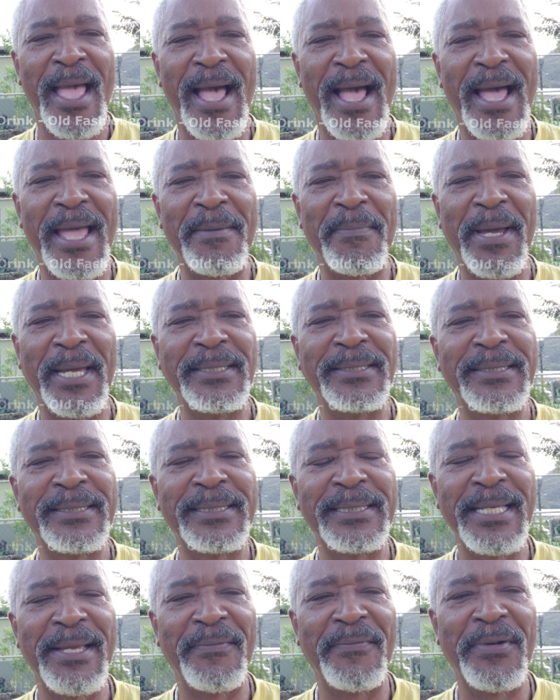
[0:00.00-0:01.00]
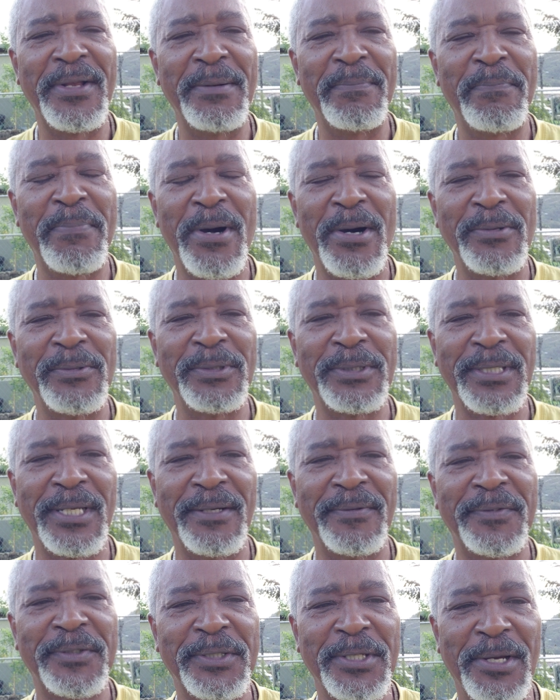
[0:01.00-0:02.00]
I buy several pounds
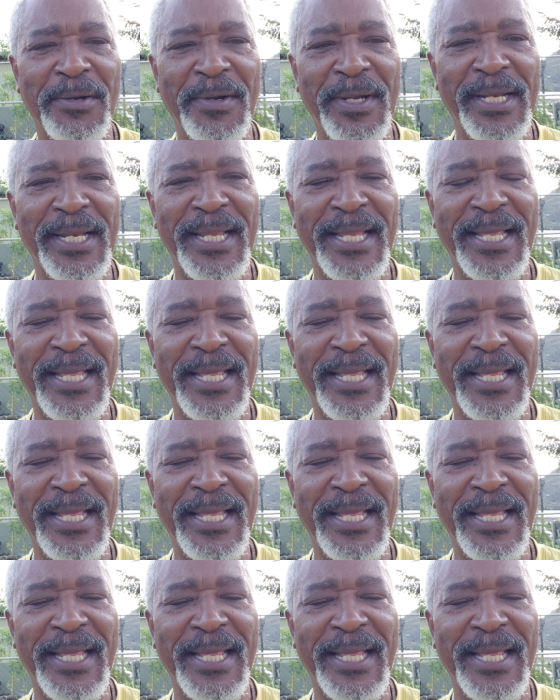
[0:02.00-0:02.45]
of sorrel,